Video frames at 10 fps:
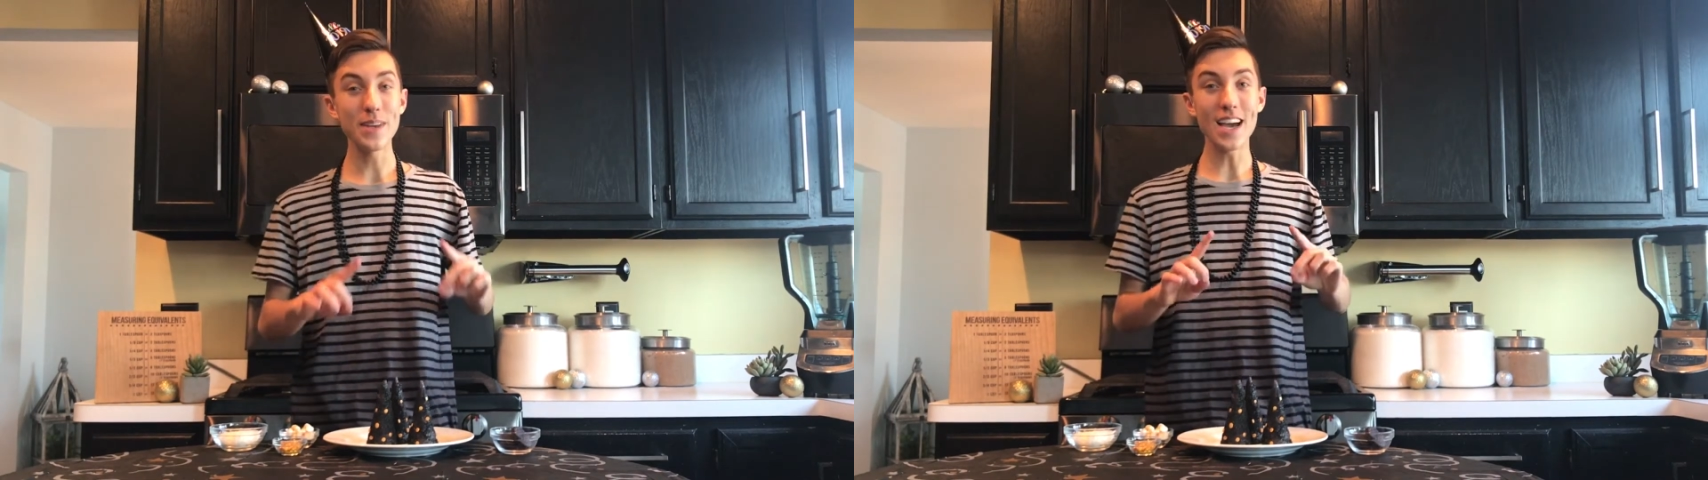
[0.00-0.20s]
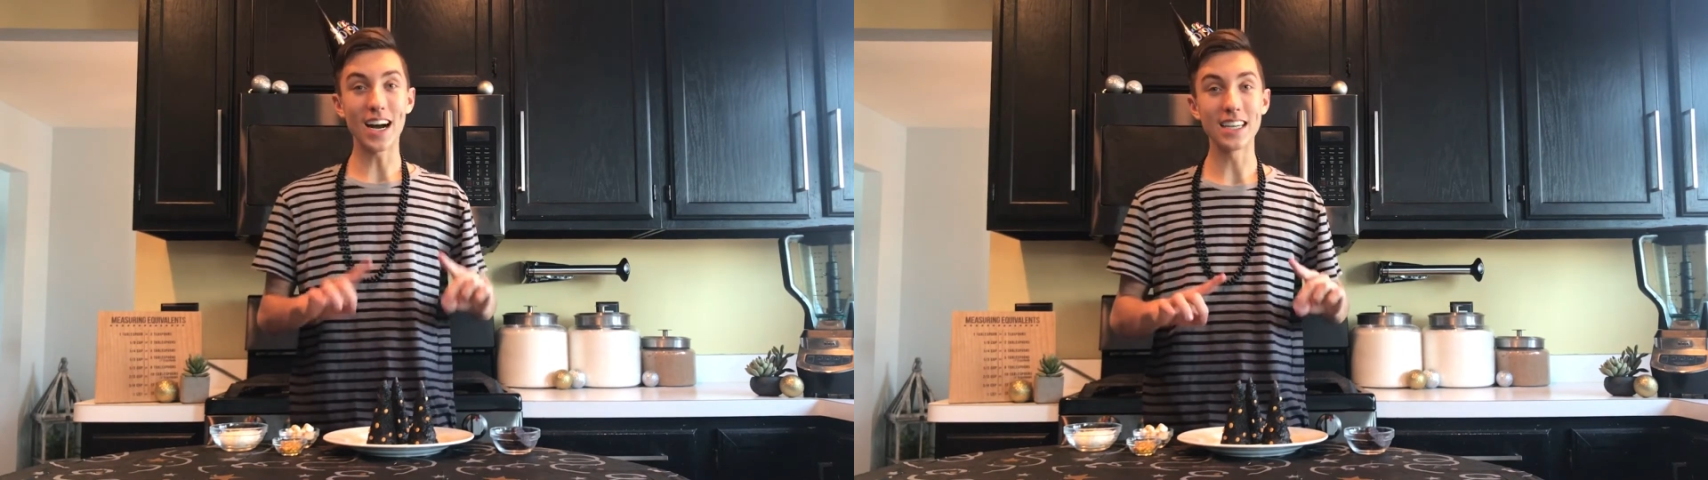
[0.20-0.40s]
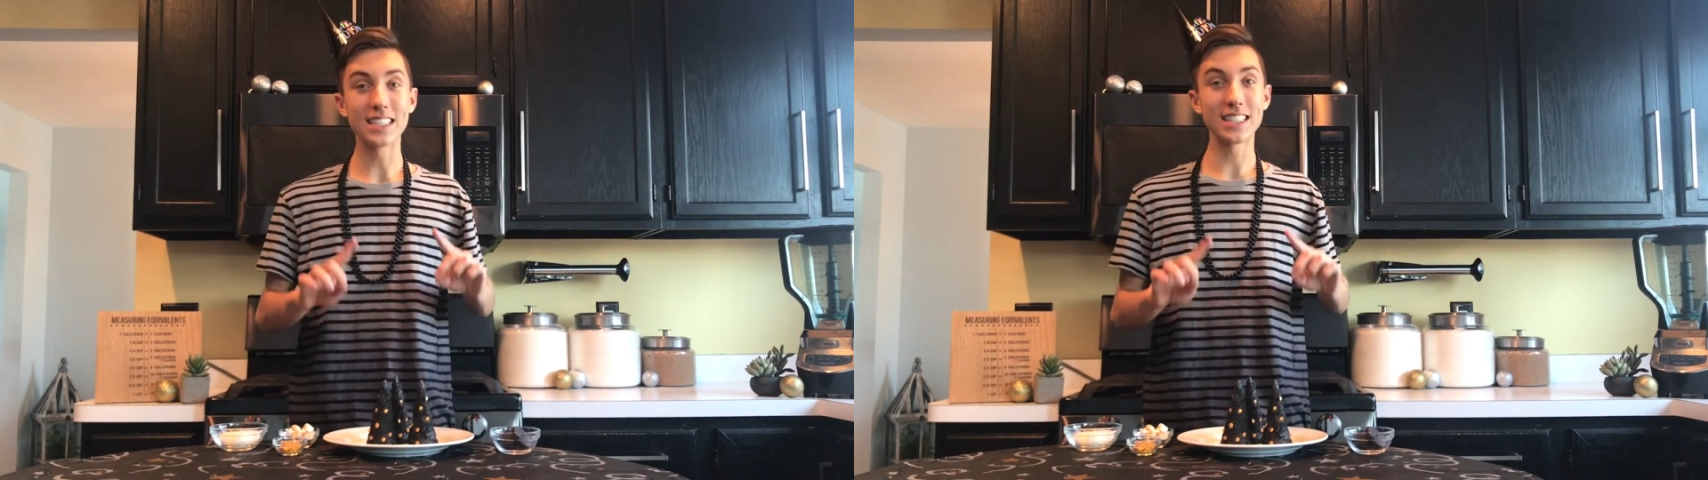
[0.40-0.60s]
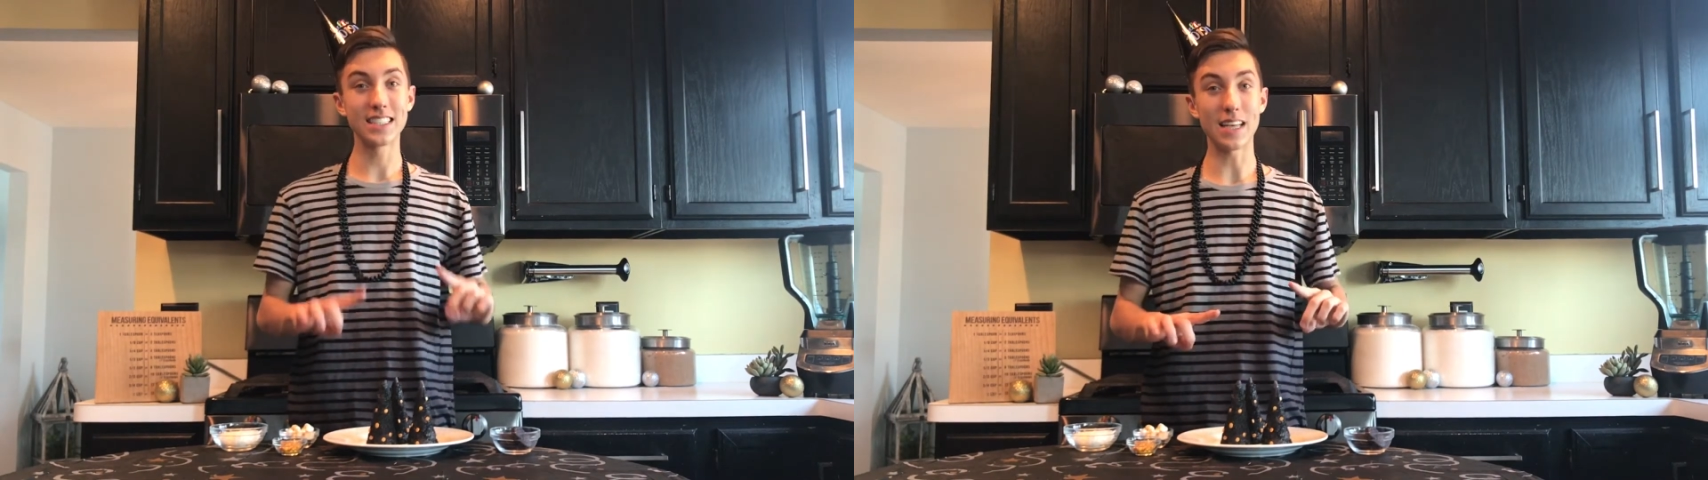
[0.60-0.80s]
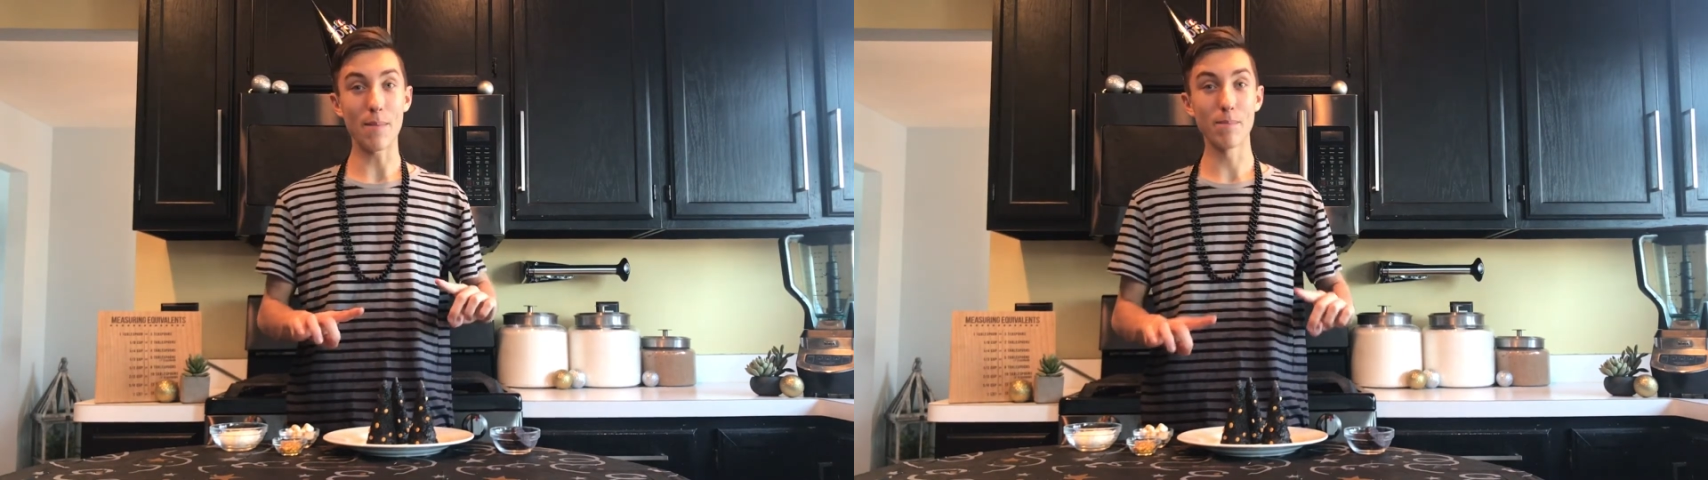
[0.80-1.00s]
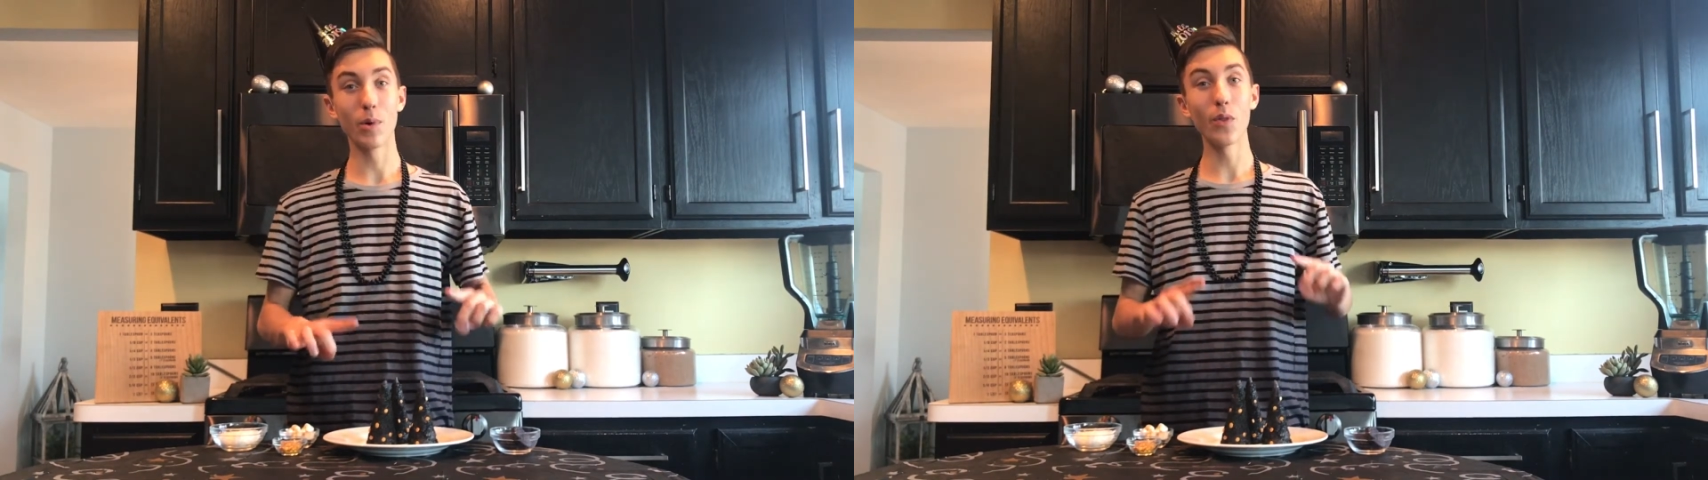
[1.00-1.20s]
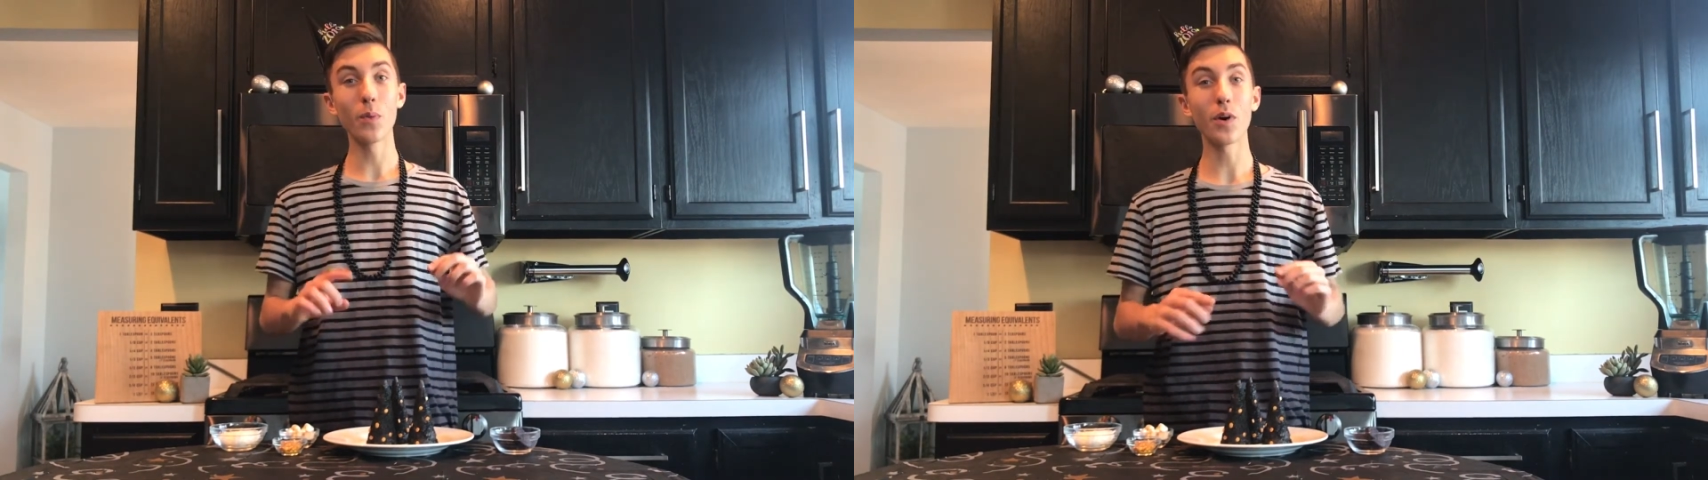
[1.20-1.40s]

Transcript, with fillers: be assembled.